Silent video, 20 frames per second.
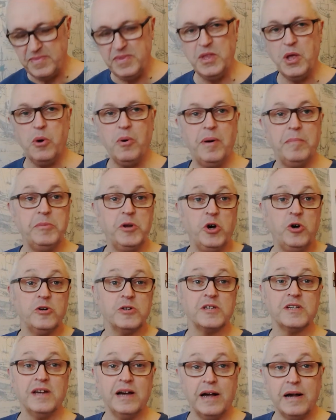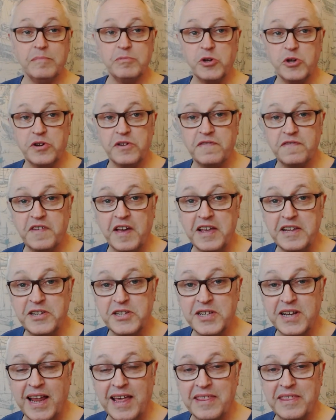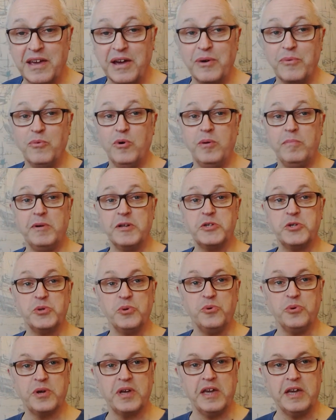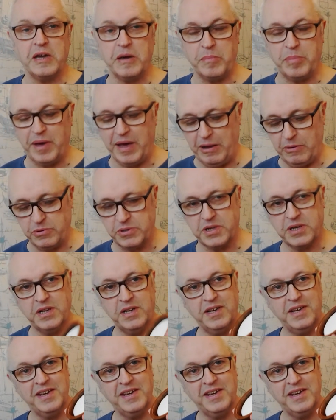No, I'm not. I'm going to face lather. What am I talking about?